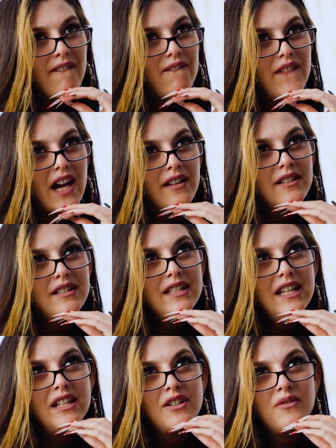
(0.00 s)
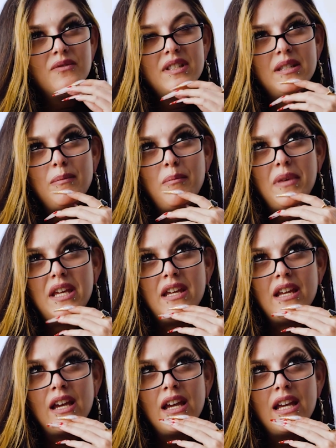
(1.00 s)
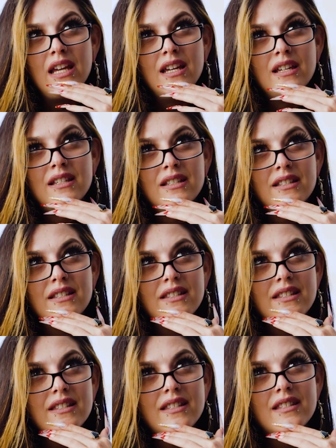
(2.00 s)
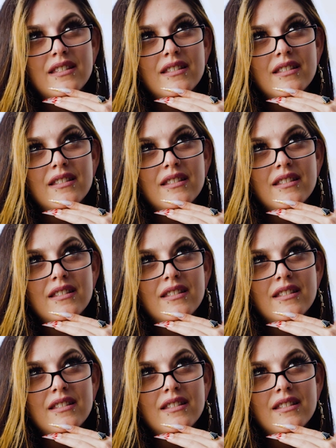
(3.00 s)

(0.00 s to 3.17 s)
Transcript: Valentino to me is,